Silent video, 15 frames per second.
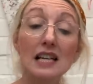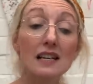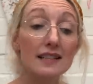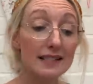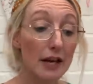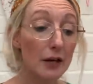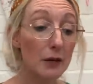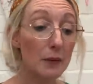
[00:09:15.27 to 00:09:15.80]

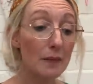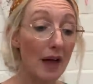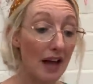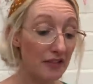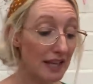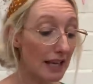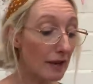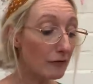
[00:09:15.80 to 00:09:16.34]
So I
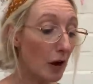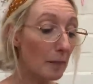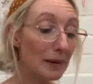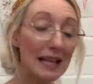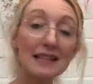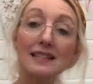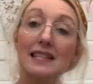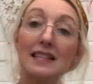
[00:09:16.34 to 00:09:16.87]
think I've got
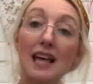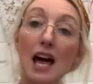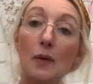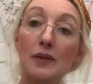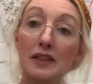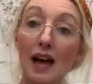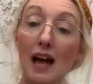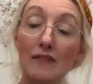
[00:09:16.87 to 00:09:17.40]
plenty there
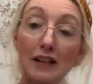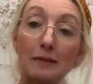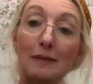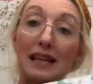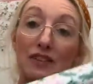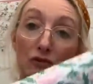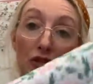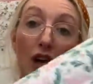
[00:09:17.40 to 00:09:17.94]
with having a
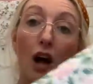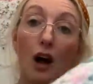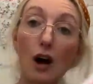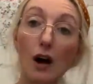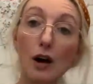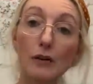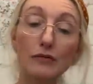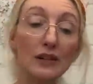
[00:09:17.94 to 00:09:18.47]
meter and a
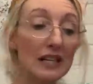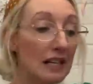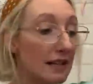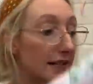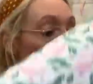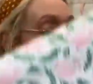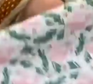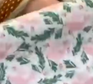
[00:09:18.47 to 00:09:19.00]
half,
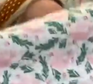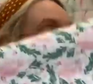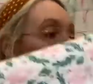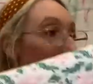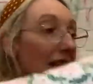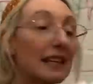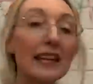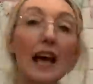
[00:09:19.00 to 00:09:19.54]
so I'm probably
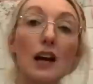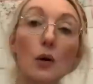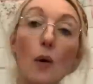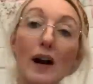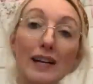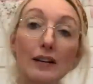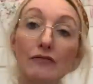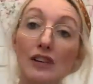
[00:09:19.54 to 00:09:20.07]
going to get
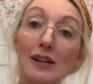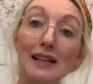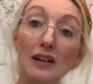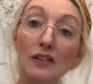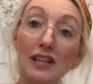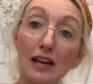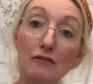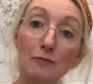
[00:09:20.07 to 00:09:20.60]
quite a few little
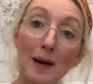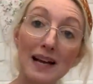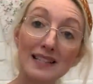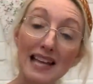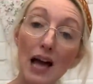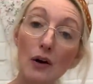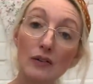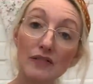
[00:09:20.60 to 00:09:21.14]
gift bags
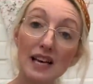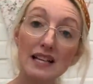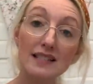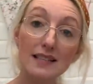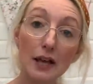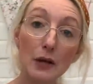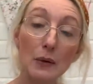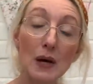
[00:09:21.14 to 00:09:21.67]
out of it.
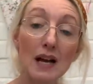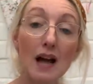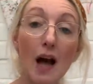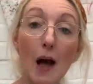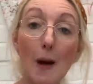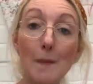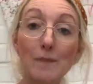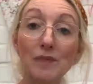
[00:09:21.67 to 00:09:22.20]
So
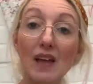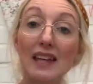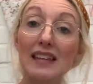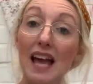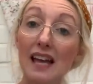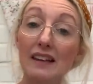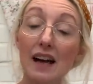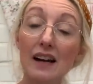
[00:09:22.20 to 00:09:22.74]

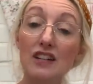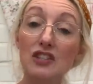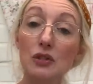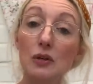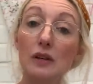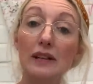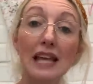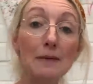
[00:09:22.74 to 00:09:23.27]
again, I
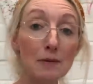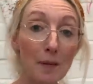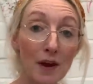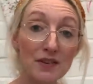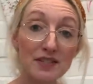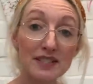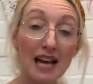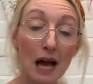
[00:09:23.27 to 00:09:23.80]
shall keep you
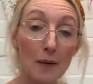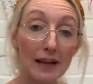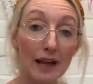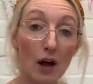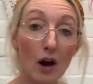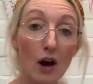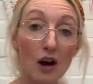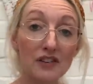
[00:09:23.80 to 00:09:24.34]
posted how I
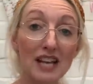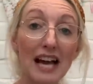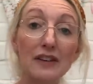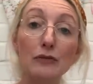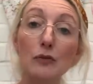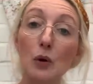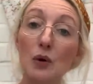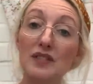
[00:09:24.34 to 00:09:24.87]
get on, and
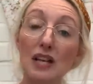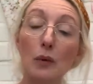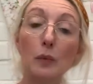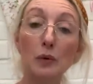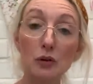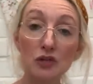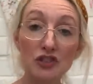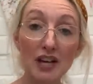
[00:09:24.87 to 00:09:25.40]
of course I
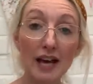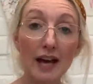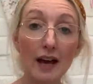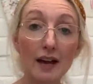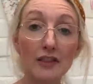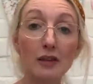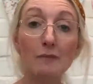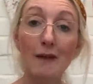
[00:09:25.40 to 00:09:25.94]
will
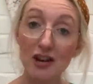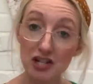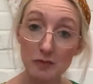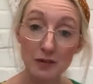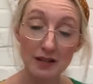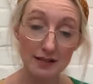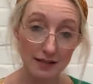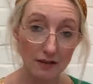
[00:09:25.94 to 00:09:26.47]
share the
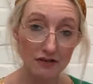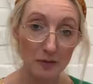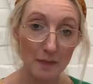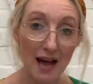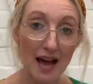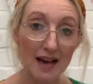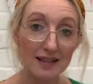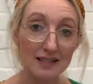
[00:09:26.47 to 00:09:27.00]
measurements of the
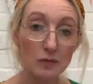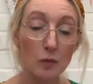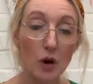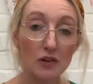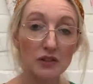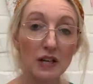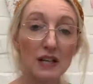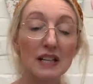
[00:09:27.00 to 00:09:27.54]
bags and
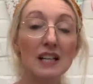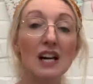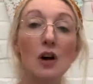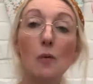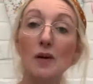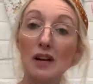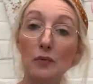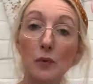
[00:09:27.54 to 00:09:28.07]
whatnot
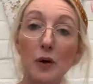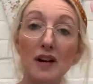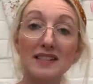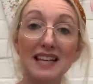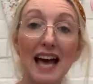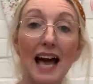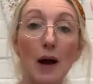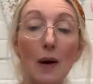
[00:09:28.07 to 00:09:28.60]
when I've worked it
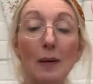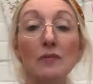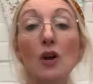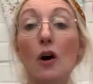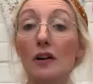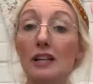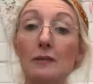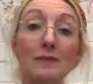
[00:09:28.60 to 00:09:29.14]
out. I'm
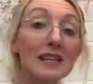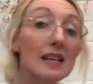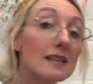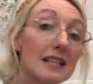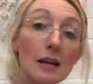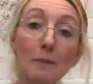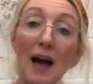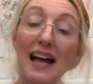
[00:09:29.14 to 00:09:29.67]
not going to be using
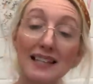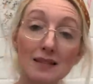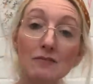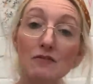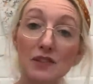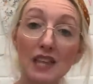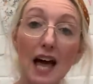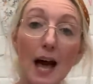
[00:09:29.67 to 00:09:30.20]
a pattern
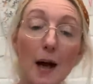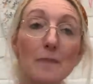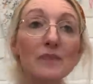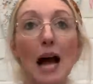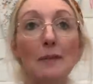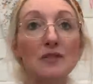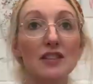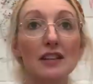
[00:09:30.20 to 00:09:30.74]
for that.
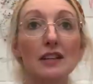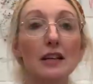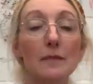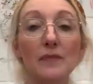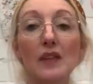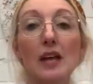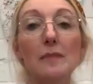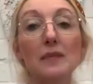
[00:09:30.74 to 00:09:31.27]
I'm just going
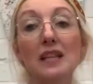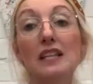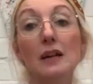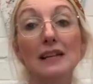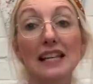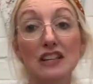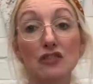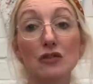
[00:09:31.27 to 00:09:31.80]
to you know,
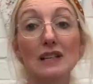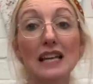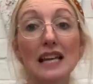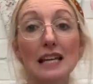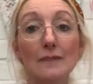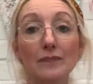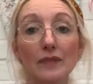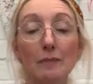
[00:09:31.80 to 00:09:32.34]

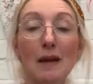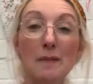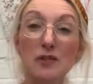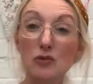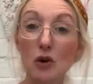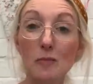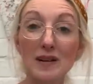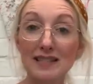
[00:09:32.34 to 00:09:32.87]
literally maybe
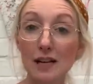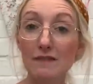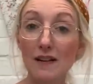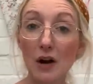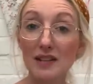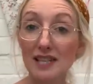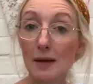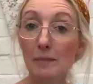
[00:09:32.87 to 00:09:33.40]
draw myself out a
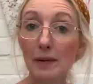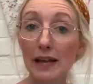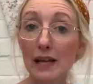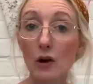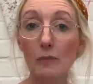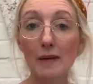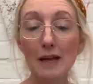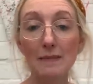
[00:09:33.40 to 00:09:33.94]
template, or
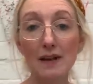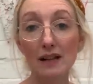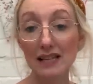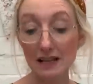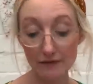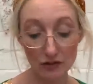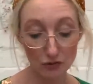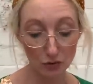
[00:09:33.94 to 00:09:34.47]
maybe I'll
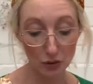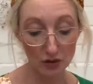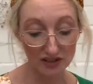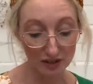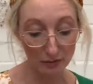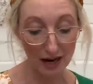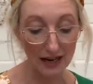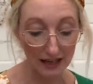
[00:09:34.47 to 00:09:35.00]
even draw
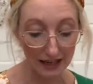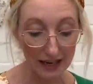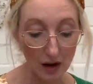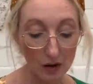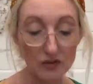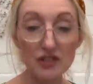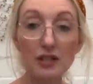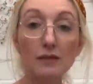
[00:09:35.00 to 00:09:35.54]
directly
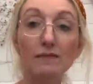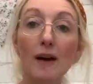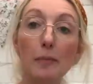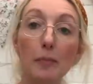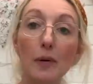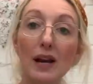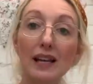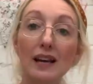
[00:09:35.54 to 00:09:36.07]
onto the
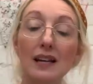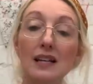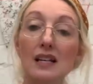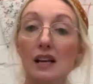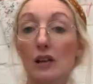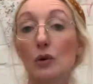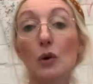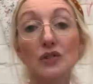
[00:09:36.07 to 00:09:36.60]
fabric,
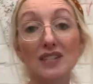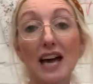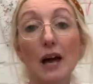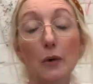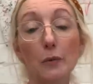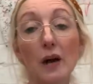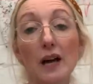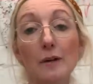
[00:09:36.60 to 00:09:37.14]
cut
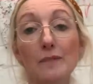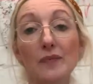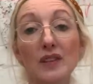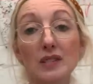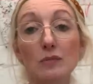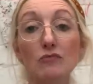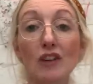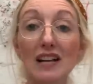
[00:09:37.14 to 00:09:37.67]
out
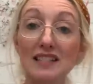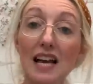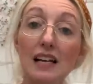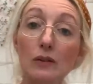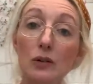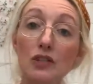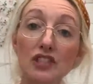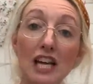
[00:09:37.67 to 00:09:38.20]
some
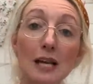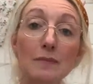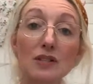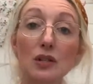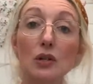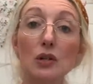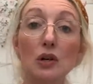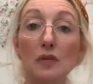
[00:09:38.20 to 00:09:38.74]
rectangle shapes
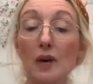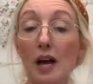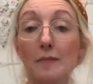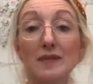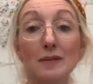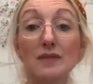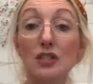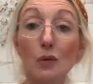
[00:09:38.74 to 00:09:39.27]
or
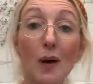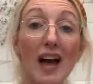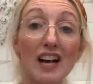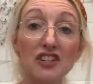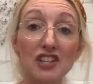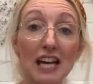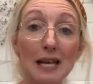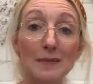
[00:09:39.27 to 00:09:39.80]
some square
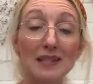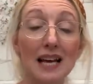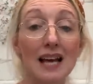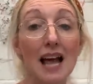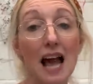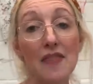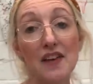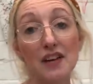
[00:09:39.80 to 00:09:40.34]
shapes,
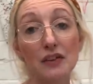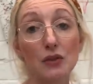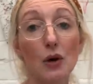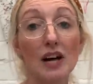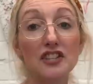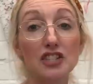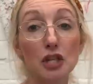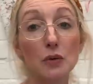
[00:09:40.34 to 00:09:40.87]
and then I thought
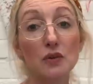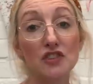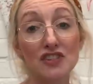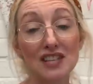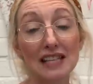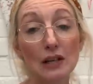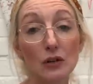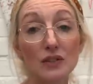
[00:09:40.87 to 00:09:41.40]
I'd do just a
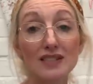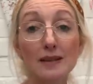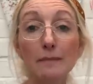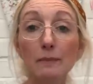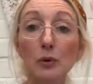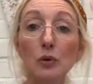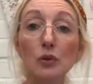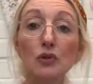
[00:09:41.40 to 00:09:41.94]
little
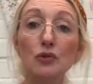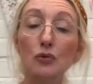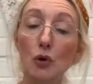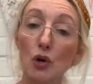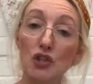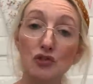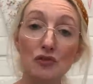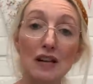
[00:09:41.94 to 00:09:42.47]
simple
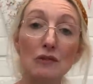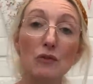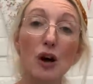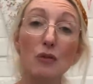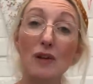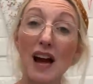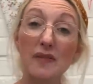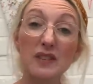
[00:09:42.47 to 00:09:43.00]
drawstring
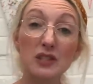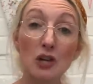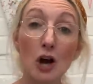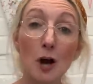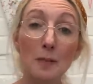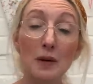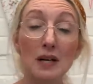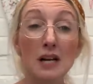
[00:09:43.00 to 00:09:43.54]
around the
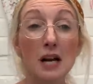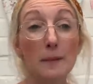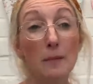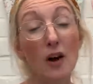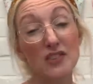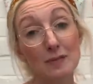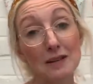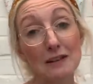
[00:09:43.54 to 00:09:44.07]
top,
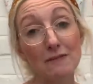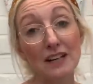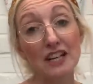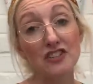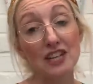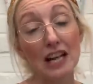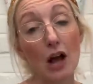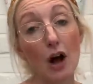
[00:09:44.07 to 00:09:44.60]
possibly
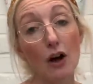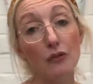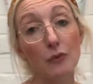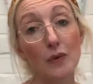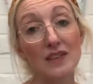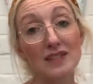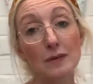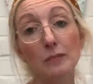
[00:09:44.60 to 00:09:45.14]
finishing it off
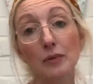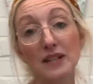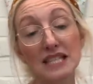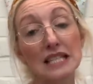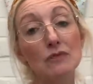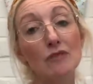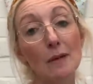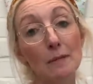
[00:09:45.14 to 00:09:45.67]
with some
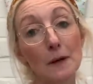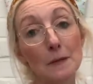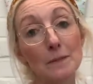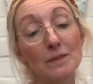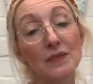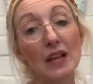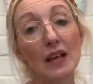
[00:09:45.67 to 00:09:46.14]
pretty ribbon.